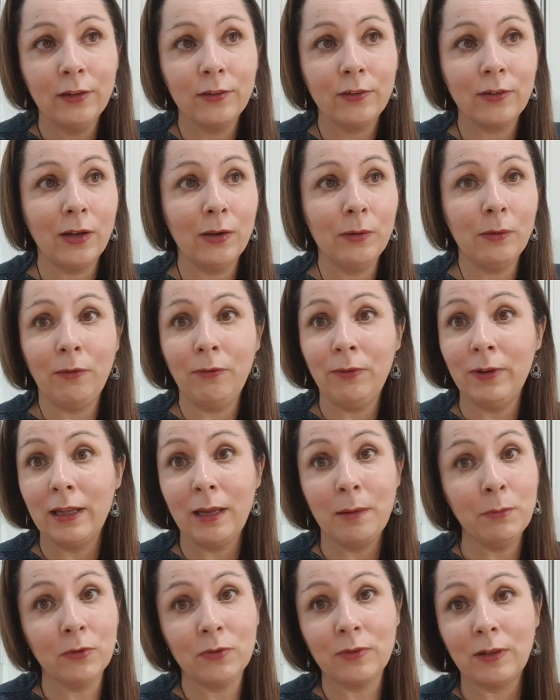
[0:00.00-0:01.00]
So I think
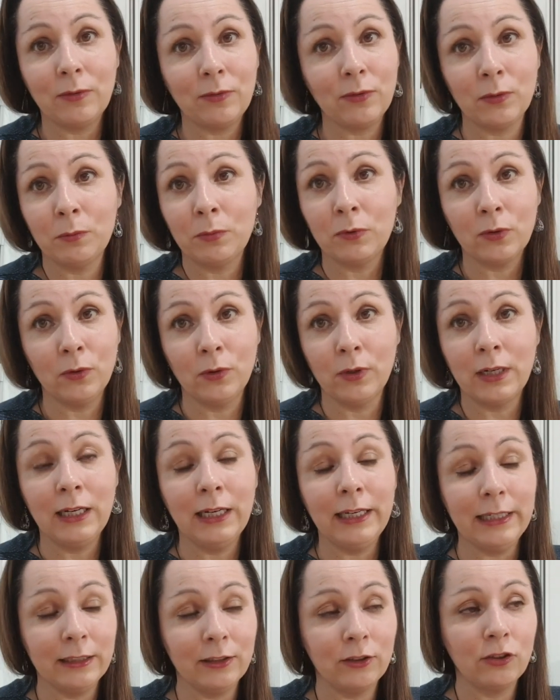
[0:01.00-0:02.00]
they must have some sort of
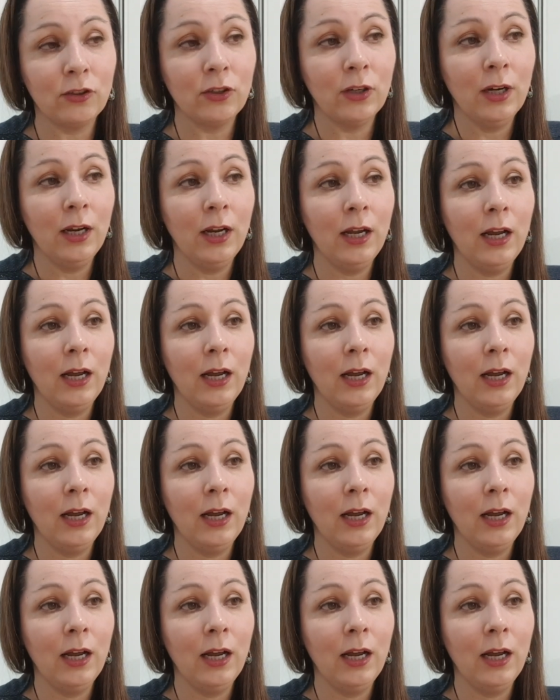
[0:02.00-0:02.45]
glitch.